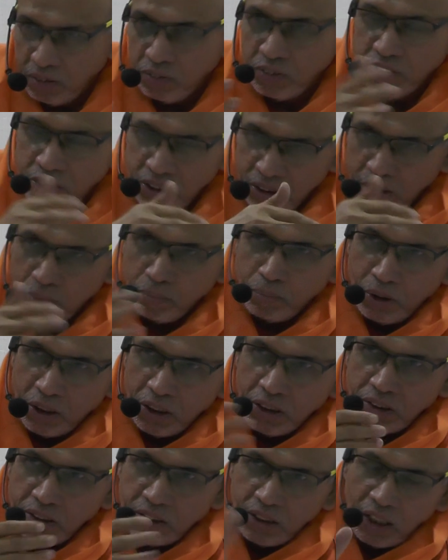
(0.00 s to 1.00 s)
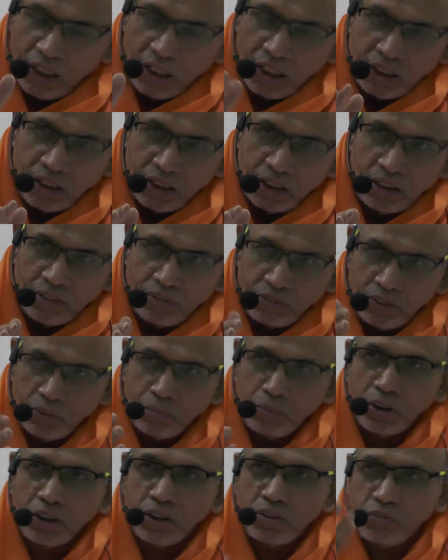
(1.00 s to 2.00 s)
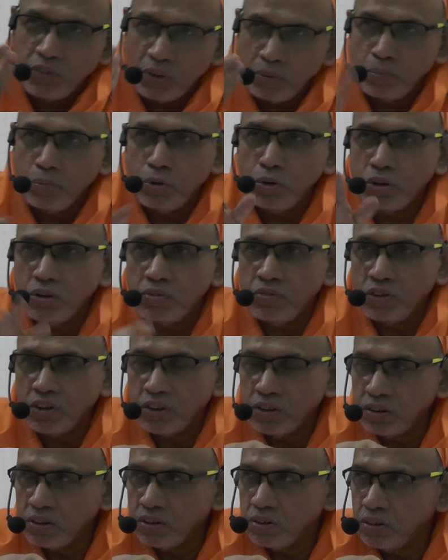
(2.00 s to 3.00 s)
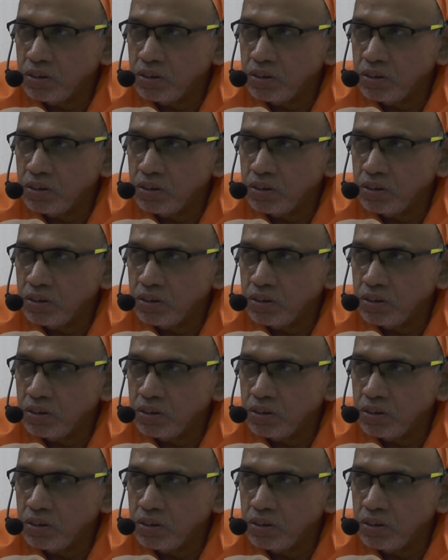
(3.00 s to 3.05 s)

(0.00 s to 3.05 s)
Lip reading: it was the combined salary of the month for both of us.